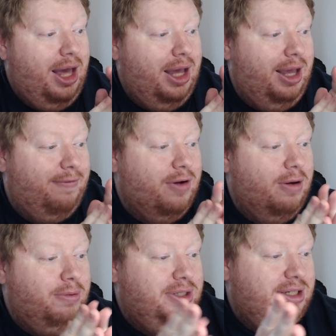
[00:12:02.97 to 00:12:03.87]
If no
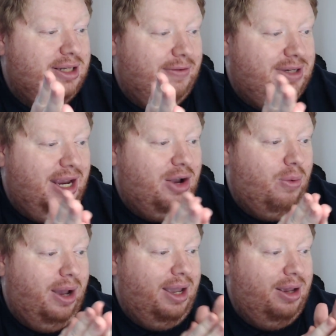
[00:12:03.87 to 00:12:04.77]
butties can have
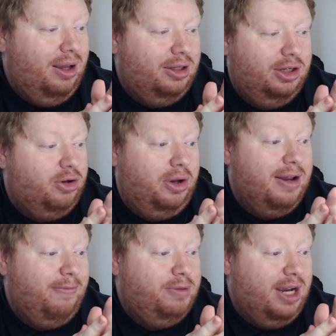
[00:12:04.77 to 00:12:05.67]
takeaway, can
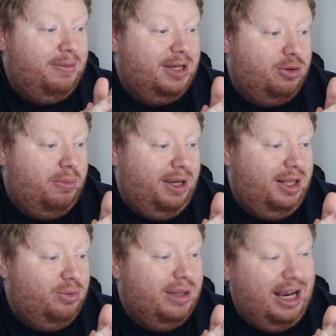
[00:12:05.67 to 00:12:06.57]
have jacket potatoes with
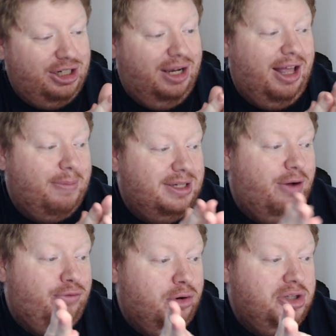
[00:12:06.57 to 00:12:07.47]
beans, well, actually, I'll have
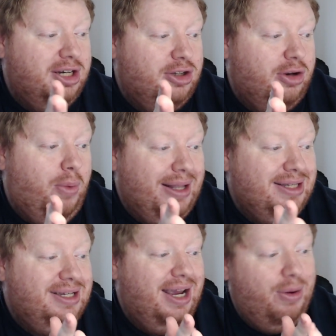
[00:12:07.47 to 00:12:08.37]
myself roast dinners on a
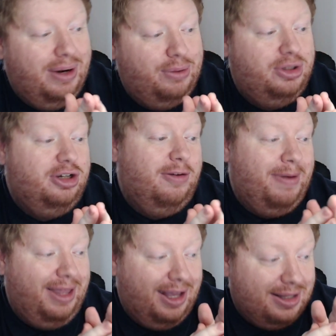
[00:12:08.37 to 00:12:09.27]
Wednesday when it was served by
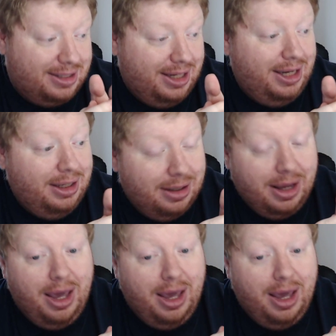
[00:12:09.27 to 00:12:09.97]
the canteen.